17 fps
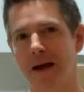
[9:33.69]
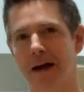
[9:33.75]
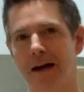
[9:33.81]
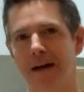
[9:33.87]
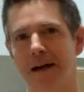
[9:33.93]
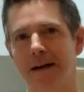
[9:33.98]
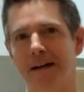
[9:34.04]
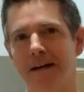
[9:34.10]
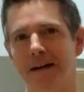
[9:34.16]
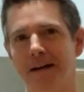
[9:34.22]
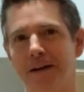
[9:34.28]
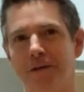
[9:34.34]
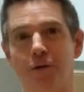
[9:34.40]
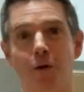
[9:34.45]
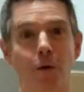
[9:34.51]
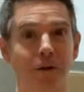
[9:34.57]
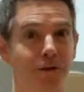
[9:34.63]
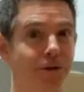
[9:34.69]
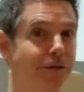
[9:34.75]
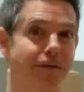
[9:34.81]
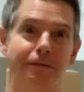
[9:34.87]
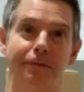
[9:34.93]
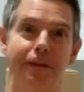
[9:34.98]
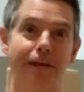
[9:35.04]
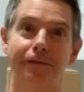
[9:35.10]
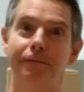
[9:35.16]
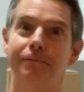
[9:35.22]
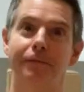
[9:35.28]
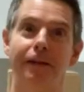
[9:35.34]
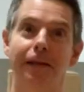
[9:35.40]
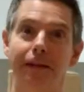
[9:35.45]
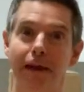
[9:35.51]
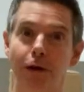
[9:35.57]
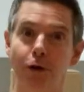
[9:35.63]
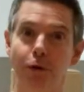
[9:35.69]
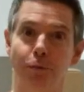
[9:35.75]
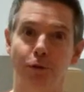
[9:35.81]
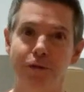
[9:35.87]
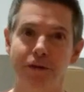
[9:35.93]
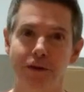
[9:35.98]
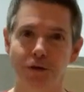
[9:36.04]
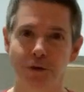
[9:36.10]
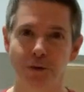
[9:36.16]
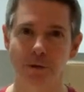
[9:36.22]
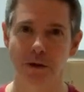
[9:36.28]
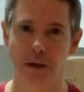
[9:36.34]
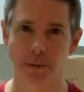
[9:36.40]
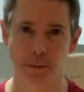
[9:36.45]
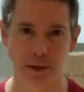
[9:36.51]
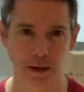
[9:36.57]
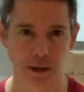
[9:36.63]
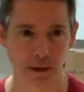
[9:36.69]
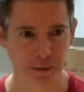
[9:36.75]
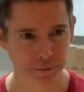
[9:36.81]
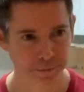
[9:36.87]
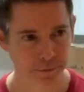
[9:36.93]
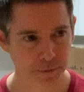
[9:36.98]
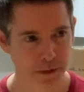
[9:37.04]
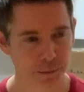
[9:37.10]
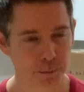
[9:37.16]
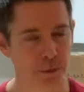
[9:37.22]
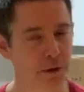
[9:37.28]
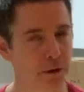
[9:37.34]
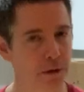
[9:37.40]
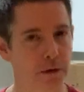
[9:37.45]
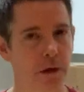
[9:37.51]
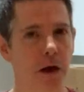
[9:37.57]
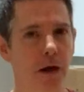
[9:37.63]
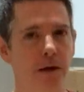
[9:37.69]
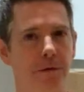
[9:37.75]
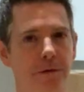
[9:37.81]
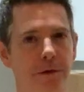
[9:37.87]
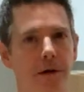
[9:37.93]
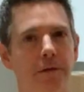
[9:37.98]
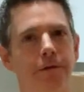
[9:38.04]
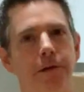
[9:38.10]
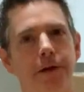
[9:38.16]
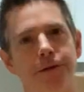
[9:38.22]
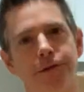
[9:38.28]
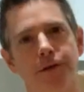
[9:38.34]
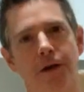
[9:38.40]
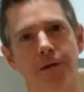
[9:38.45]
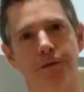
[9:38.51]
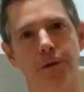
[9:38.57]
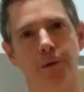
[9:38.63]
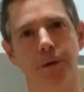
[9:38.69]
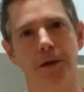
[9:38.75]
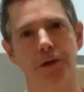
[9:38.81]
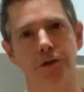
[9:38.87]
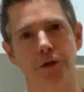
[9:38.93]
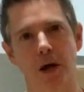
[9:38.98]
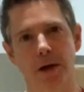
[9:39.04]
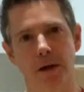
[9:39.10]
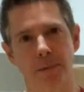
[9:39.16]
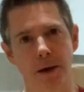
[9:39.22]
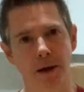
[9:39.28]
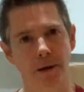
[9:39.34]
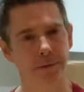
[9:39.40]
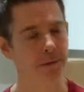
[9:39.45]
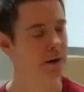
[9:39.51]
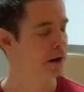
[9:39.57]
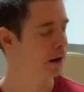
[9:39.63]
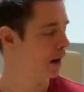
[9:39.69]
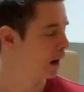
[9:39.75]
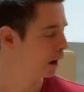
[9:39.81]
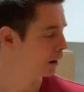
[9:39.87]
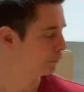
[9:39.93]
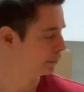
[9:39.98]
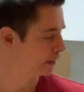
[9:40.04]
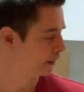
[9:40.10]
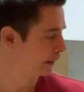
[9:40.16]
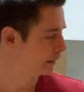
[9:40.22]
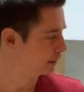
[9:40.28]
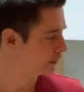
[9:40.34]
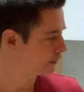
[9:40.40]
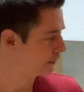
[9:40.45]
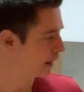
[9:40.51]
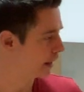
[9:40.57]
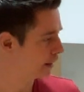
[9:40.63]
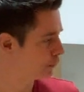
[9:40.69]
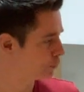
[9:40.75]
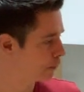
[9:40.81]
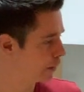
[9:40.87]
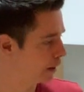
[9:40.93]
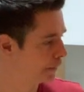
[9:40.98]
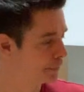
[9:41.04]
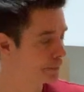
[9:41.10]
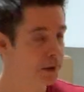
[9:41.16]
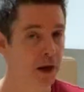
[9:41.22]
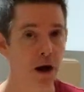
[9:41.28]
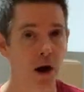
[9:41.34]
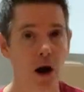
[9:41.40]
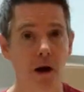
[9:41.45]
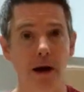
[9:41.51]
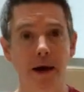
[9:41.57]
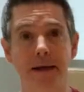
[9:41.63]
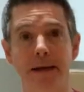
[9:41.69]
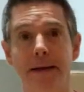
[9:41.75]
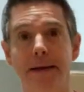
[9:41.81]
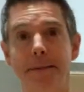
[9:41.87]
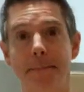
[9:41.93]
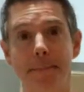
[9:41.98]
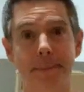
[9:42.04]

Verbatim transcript: Uh, and of course, like the Lego Movie two coming out. Be a lot of uh, fun stuff that we can talk about uh, related to that as well. All right,